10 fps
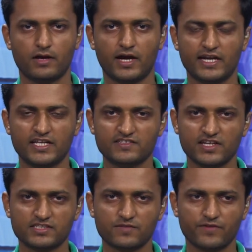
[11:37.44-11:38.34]
IIT
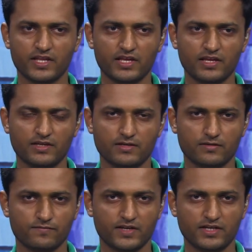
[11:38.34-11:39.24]
JEE is a very,
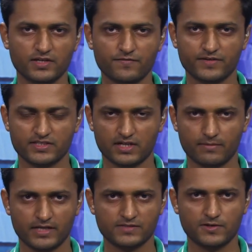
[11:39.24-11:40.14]
very tough
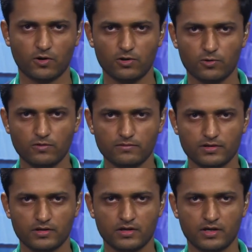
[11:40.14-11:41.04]
exam, as we all know,
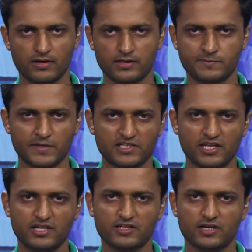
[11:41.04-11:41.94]
especially in